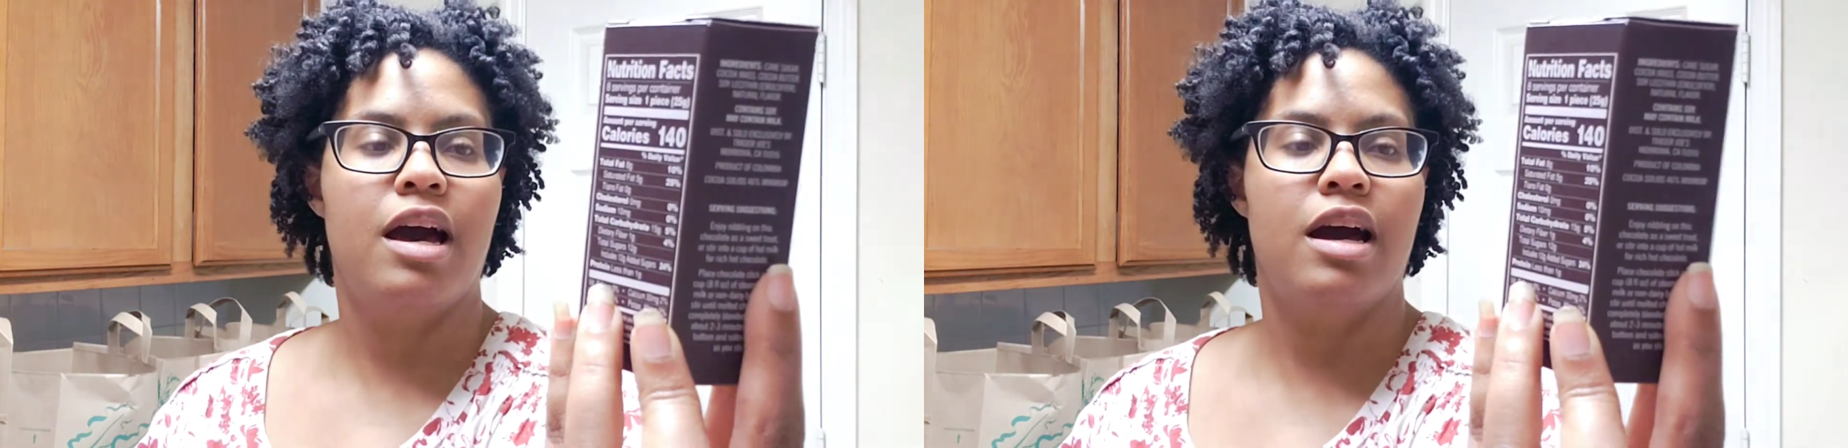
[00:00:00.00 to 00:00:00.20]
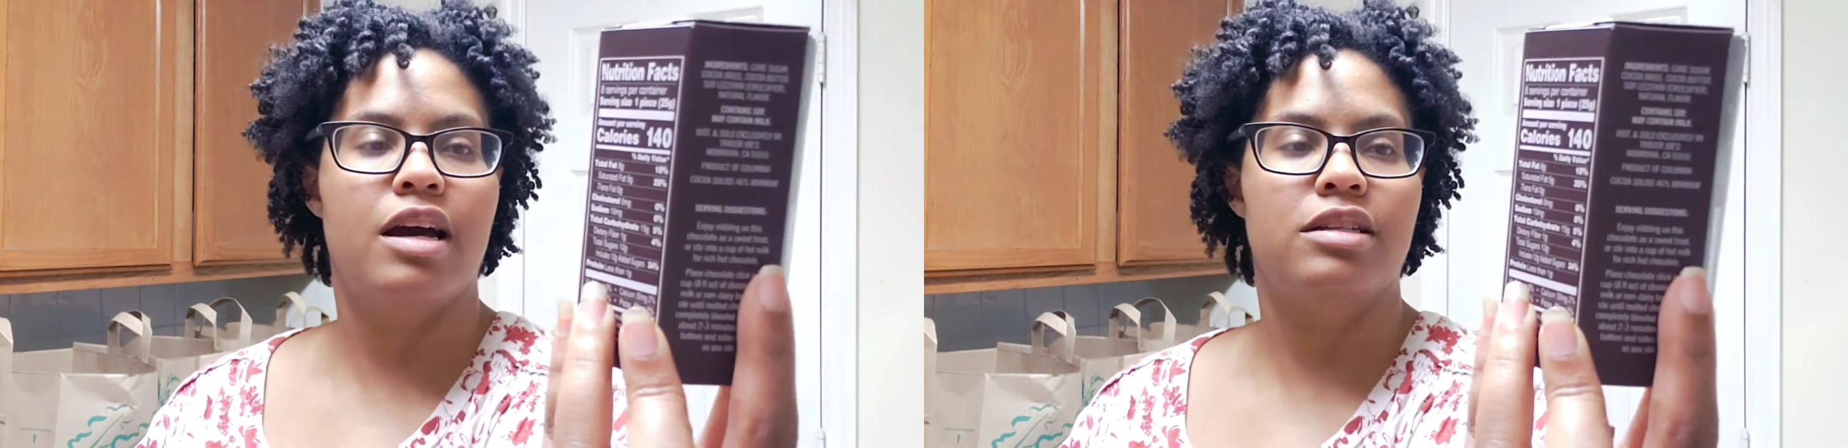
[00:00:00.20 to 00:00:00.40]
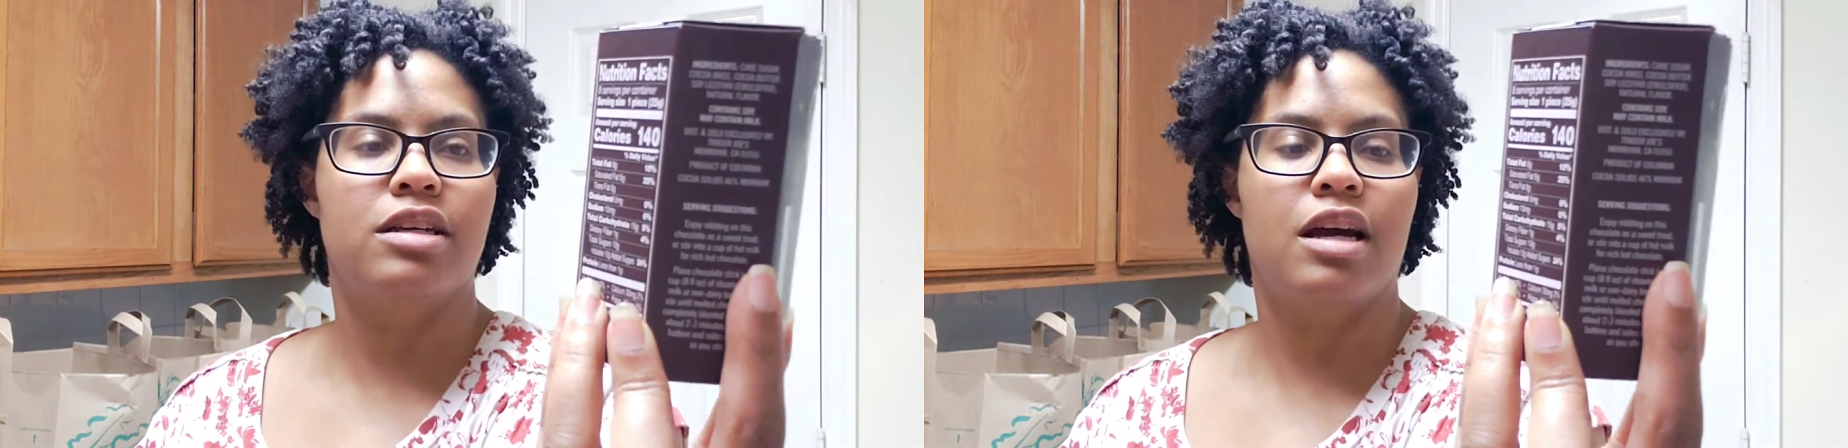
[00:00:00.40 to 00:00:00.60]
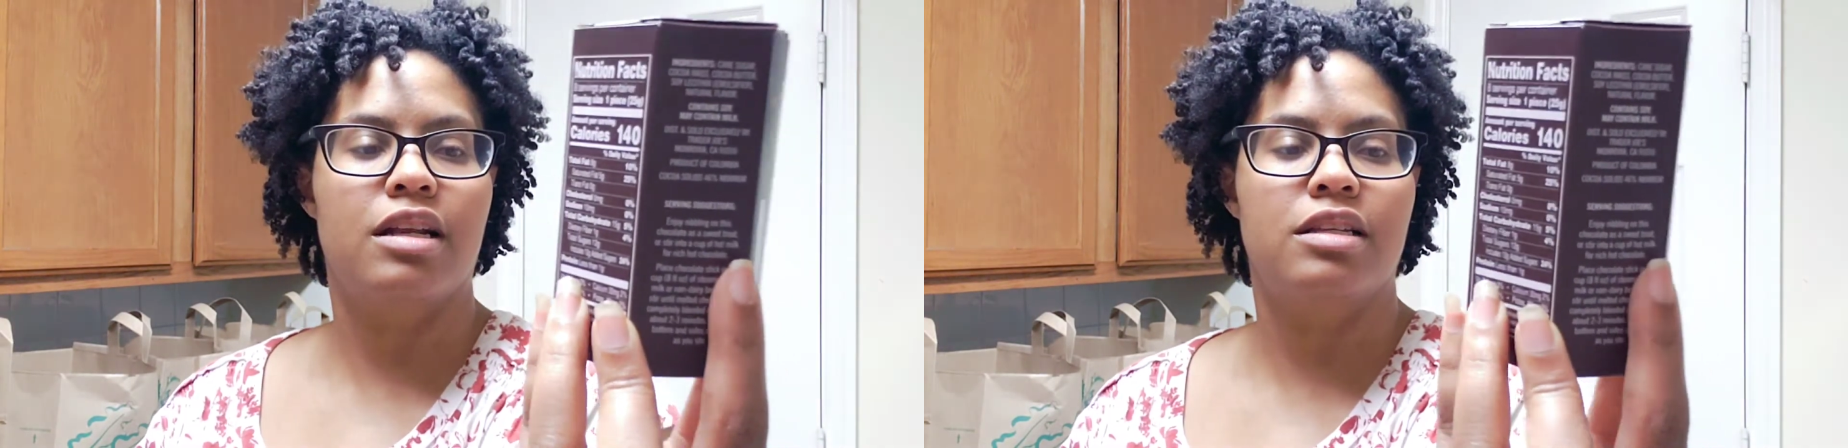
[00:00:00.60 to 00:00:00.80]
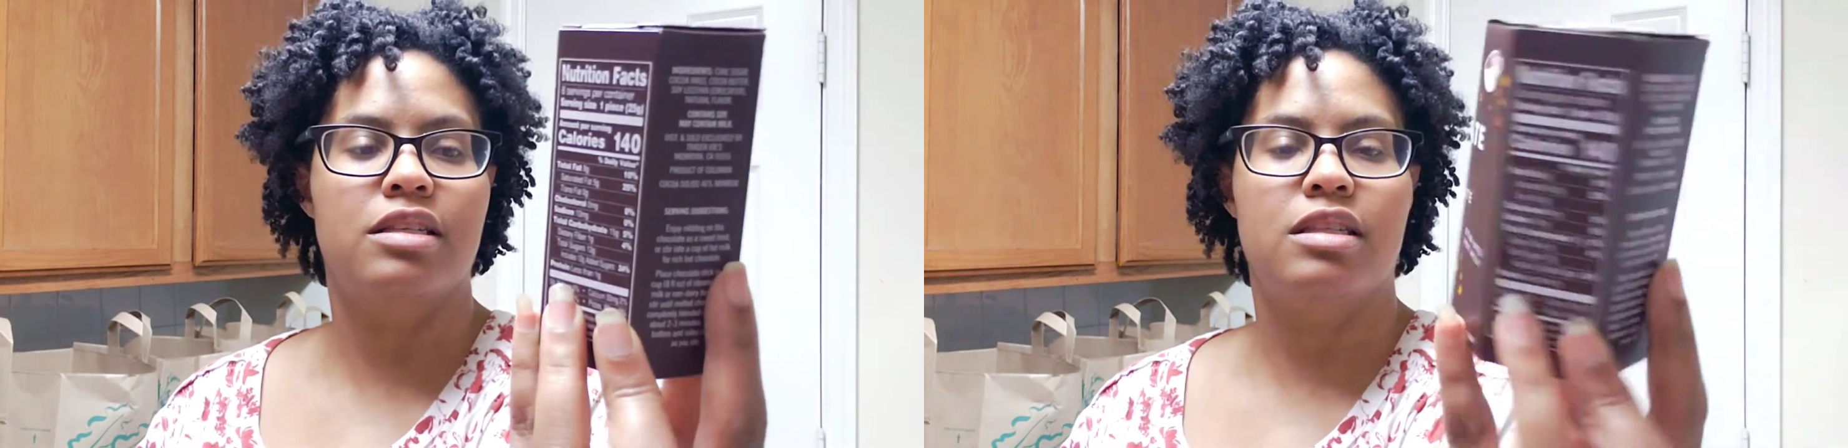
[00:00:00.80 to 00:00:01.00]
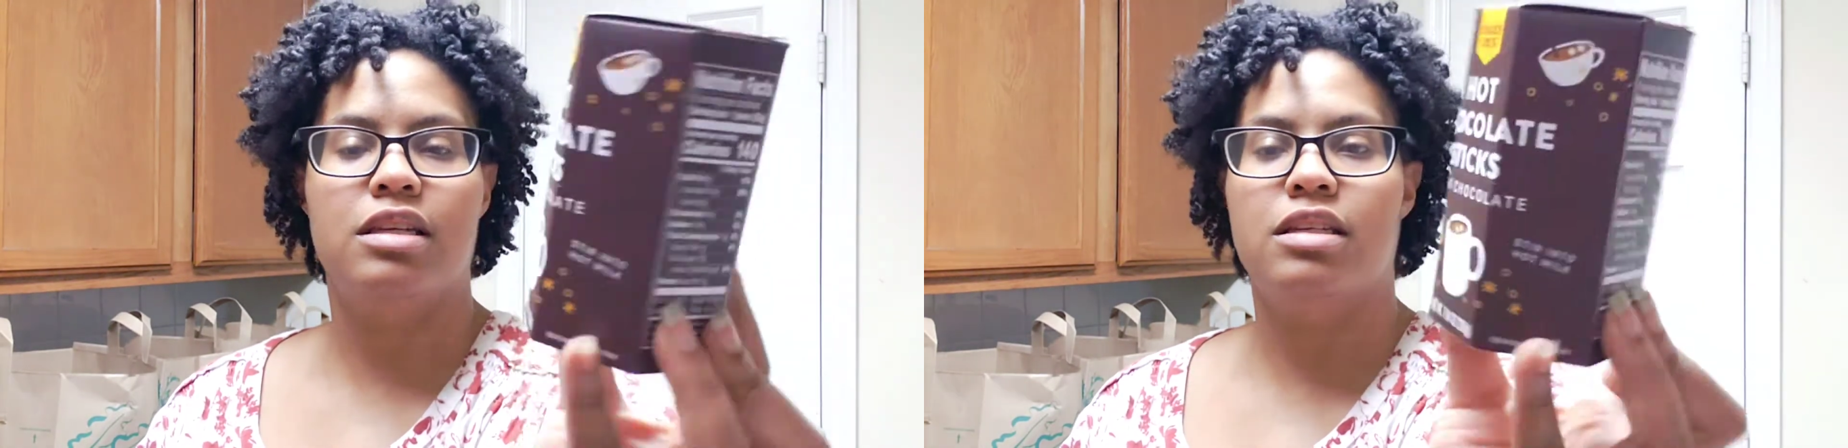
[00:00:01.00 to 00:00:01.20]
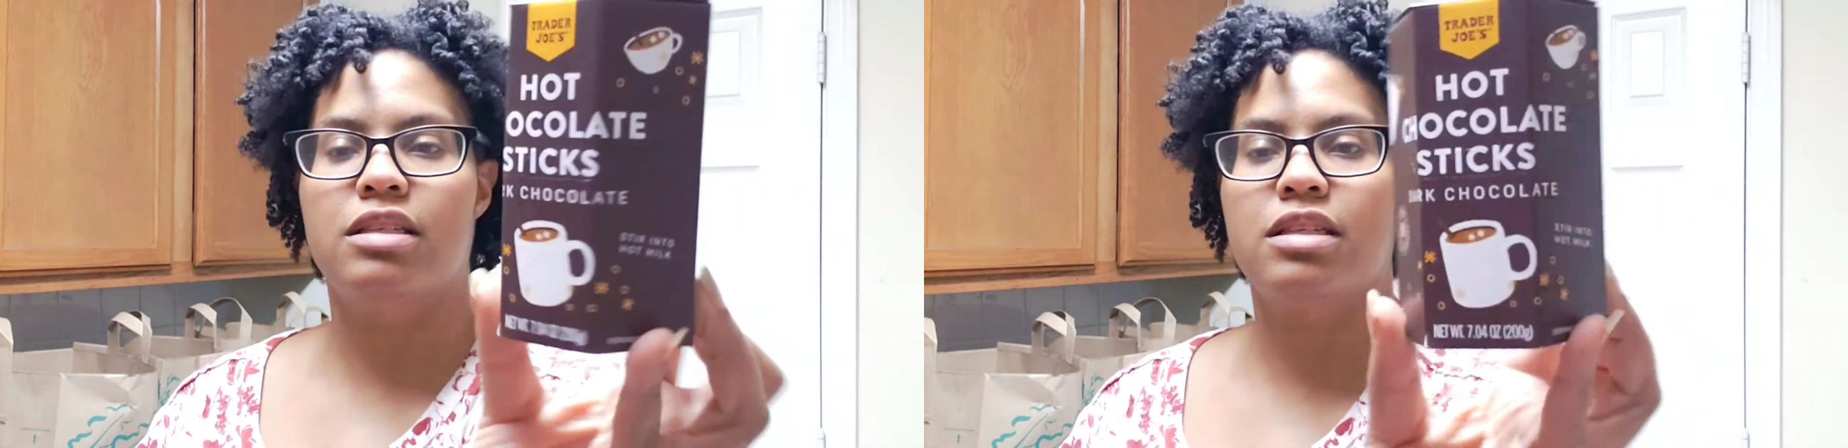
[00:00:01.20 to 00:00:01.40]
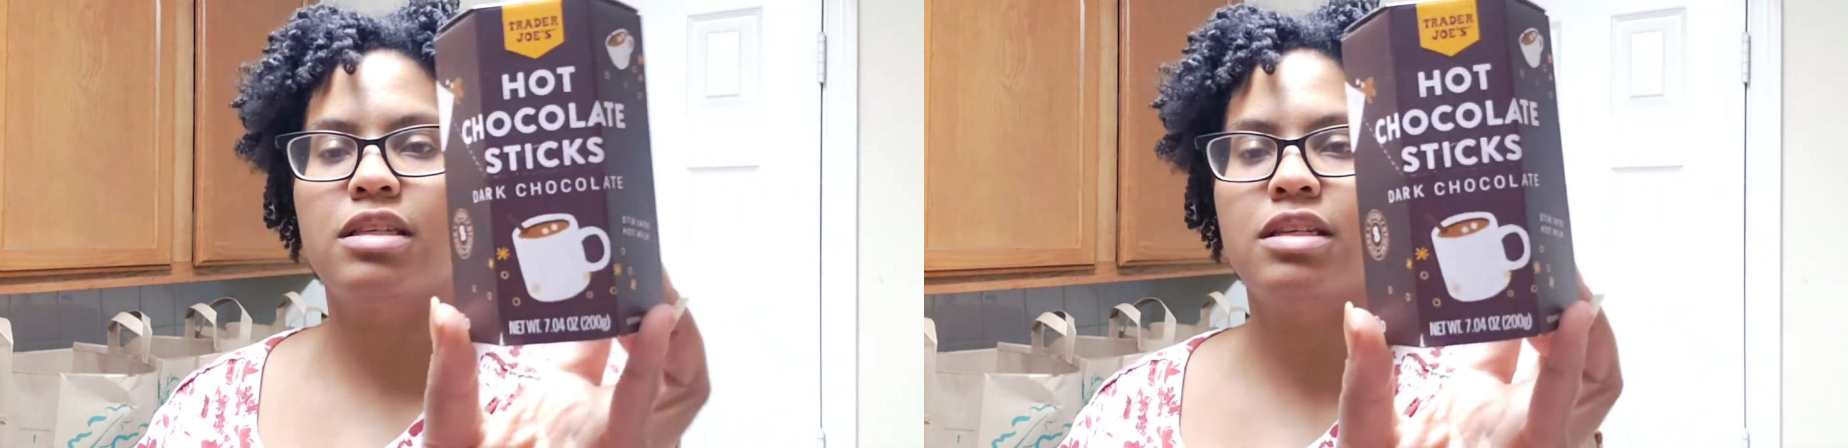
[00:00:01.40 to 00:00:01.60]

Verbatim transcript: hot chocolate sticks.